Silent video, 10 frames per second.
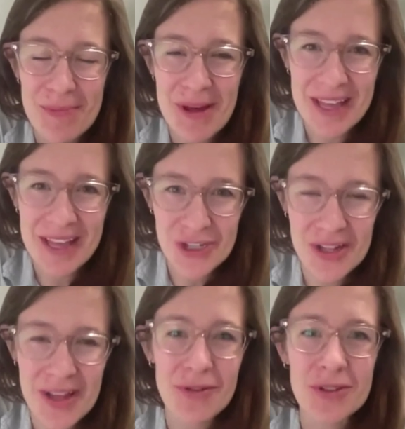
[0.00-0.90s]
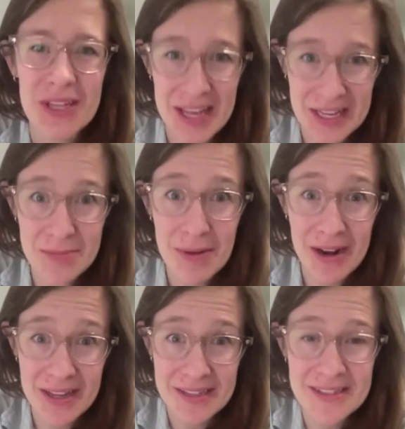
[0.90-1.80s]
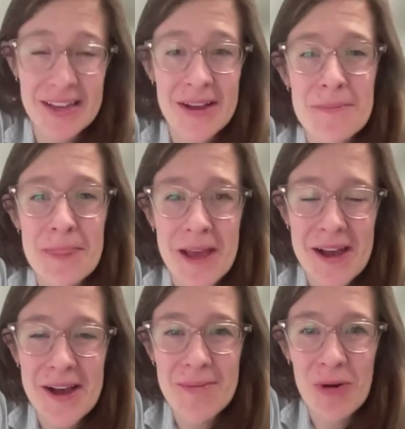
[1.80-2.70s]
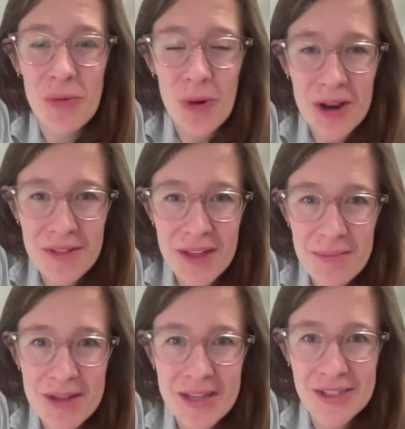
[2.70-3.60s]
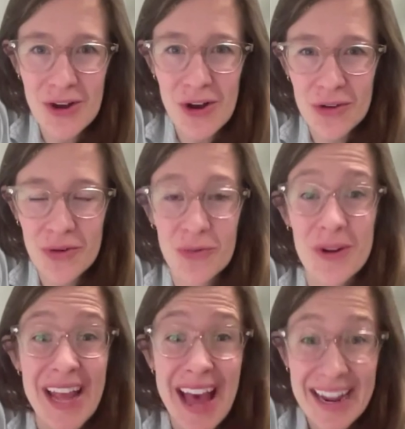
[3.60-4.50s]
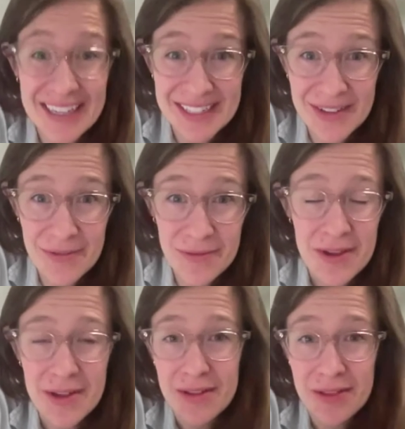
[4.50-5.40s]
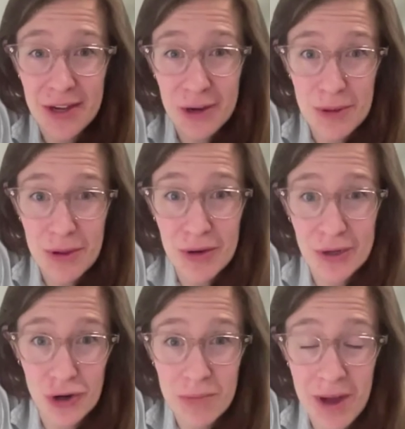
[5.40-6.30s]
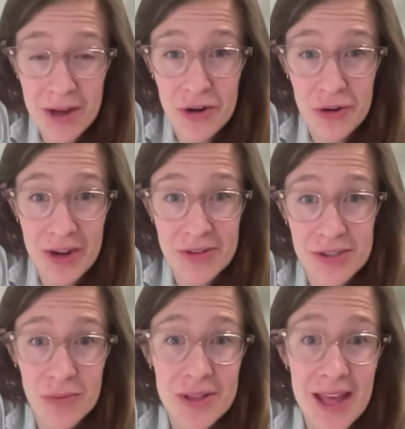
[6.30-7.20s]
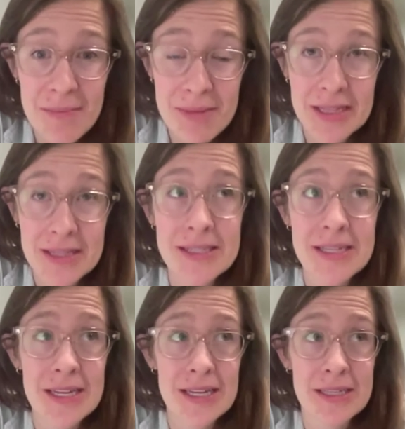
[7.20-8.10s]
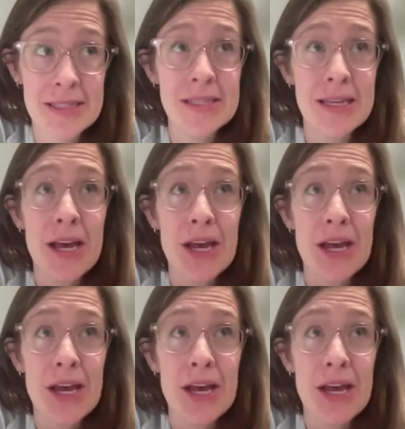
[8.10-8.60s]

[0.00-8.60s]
medication levels and antibodies. Um, one of them is called reactive therapeutic drug monitoring. So what that means is